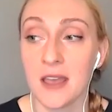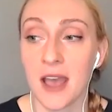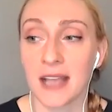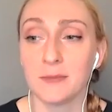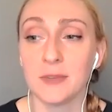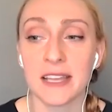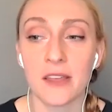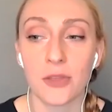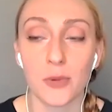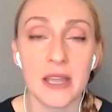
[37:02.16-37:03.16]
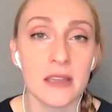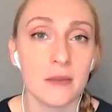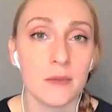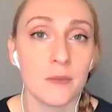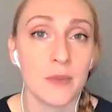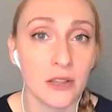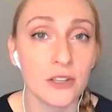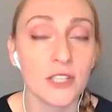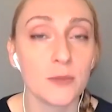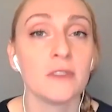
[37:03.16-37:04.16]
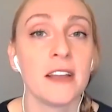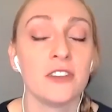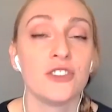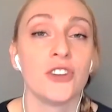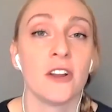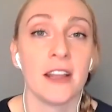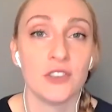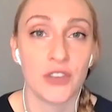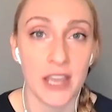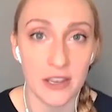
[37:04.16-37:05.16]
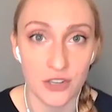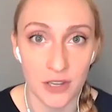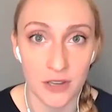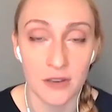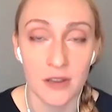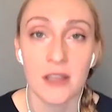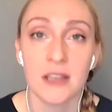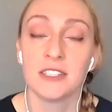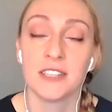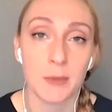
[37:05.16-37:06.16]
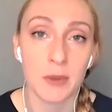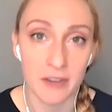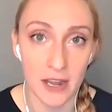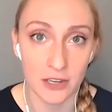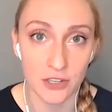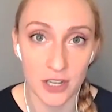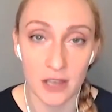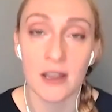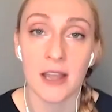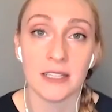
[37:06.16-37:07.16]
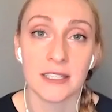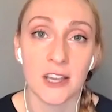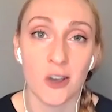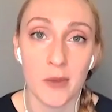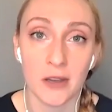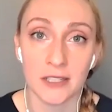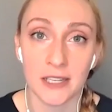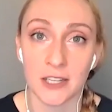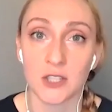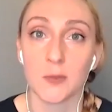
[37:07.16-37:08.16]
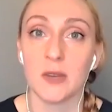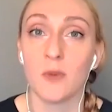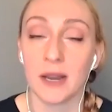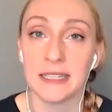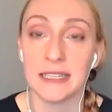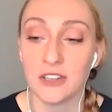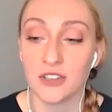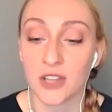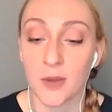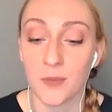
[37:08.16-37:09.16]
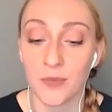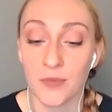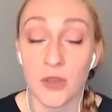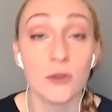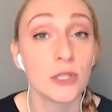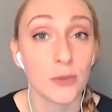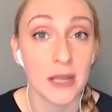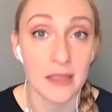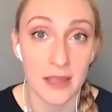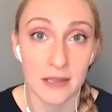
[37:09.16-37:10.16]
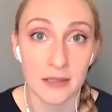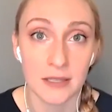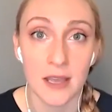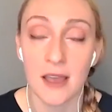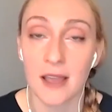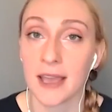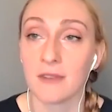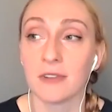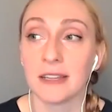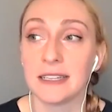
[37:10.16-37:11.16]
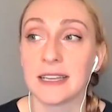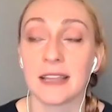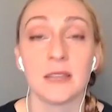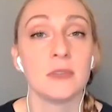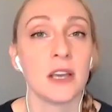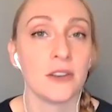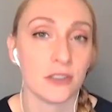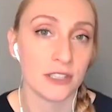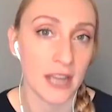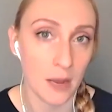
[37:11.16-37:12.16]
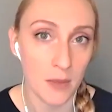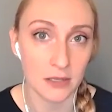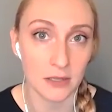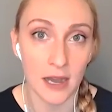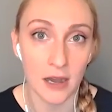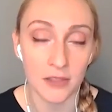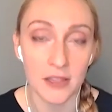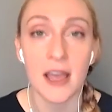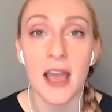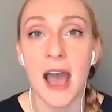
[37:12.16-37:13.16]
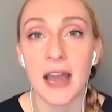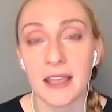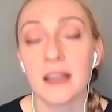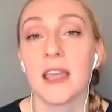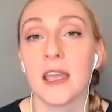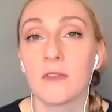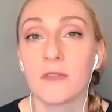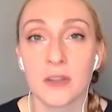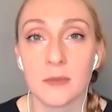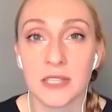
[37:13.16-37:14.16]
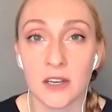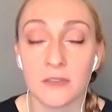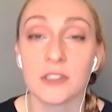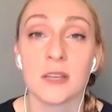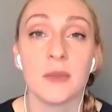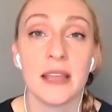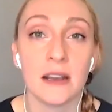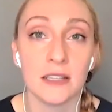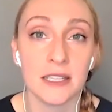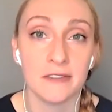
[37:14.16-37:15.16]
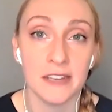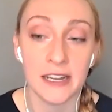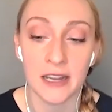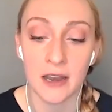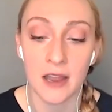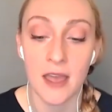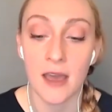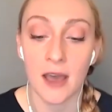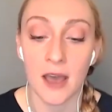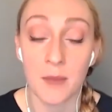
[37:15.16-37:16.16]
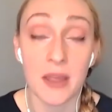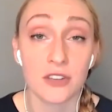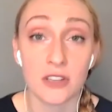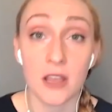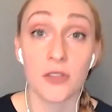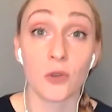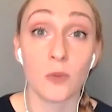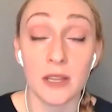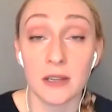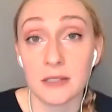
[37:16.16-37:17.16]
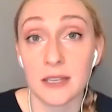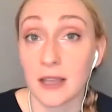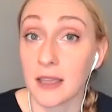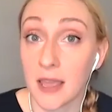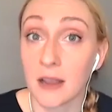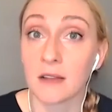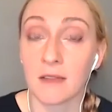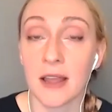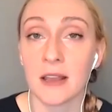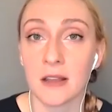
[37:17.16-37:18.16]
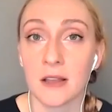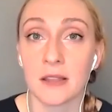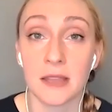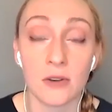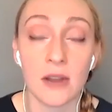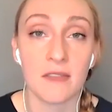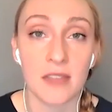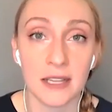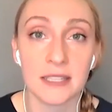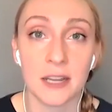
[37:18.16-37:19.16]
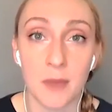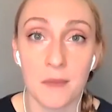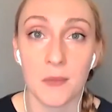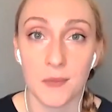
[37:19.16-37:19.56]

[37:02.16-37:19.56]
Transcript: I would say the three pillars of prevention are education, stigma reduction, and skill building. So we want to teach them those three things, again, really to get them to understand mental health, how to get care for themselves or somebody else if needed, uh, and make sure that they're willing to get care, right? Uh, that they don't have that stigma.